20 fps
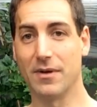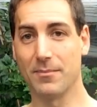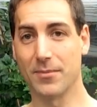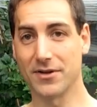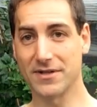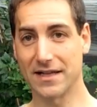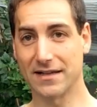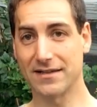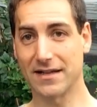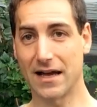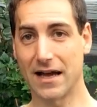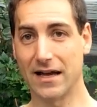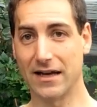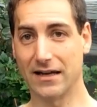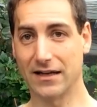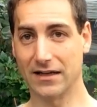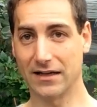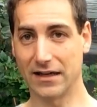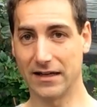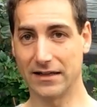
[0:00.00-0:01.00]
you remember
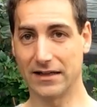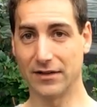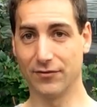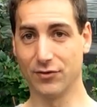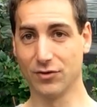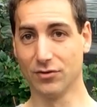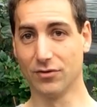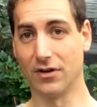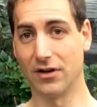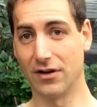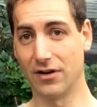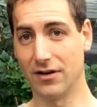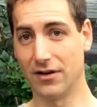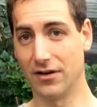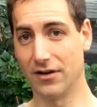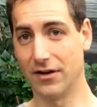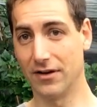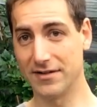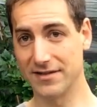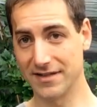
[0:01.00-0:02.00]
that I, I give
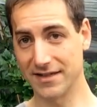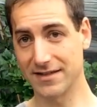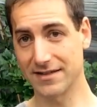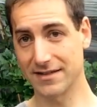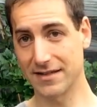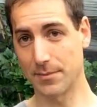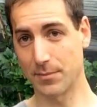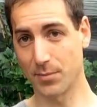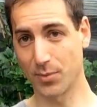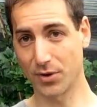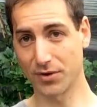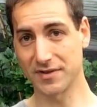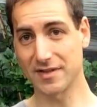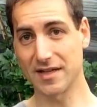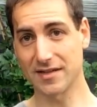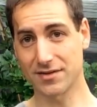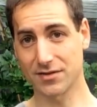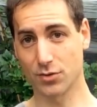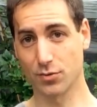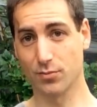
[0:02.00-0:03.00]
you a, a
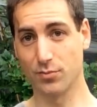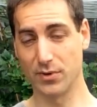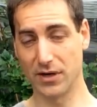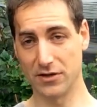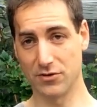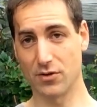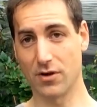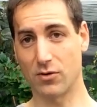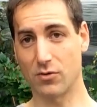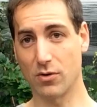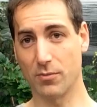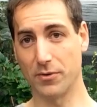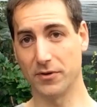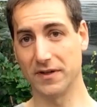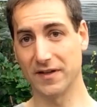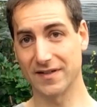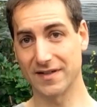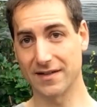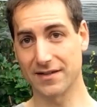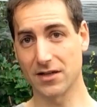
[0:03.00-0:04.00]
six-step process to build
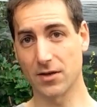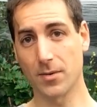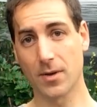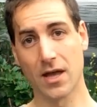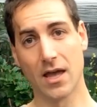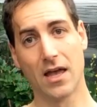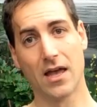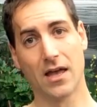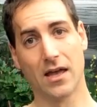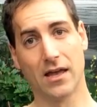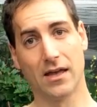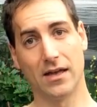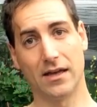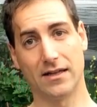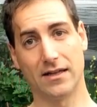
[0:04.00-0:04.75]
your aquaponics setup